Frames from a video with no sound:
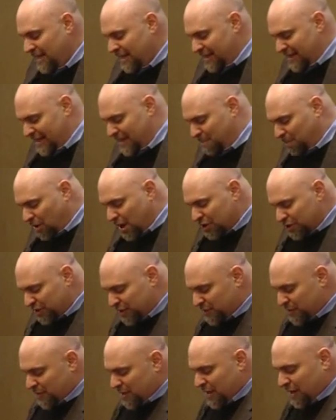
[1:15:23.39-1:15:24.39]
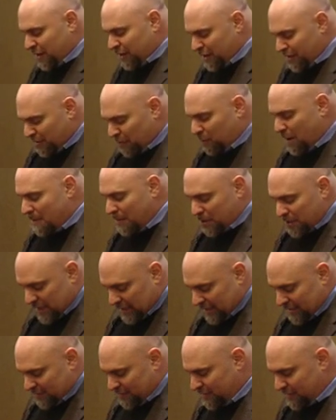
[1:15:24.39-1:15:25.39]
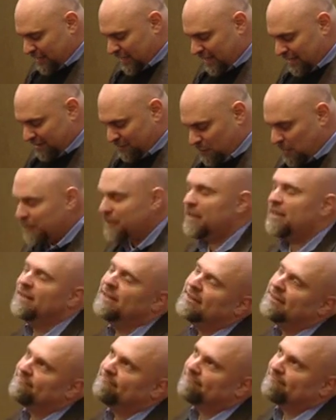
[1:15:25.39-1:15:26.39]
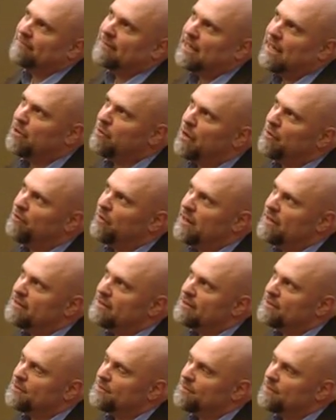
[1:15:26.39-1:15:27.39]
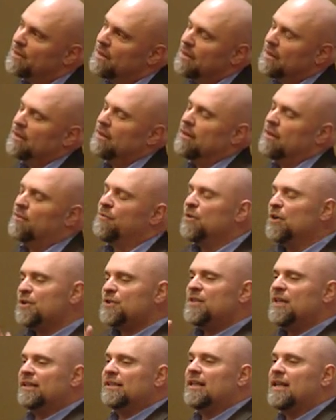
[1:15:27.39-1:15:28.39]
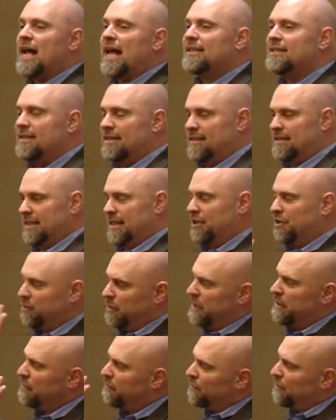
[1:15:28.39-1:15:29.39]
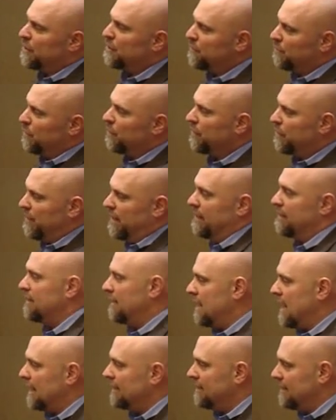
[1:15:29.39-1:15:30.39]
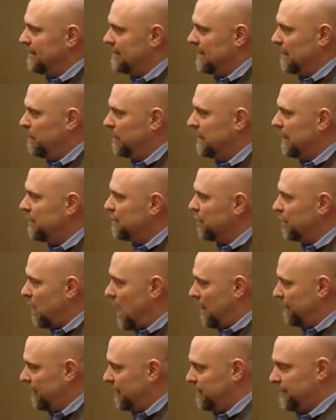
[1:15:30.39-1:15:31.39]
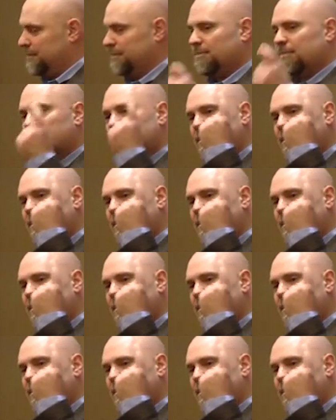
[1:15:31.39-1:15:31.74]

The Prussians, the Remmelkes, how do I phrase this? The first thing the Nazis did, 3 of the first 4 things the Nazis did when they took office: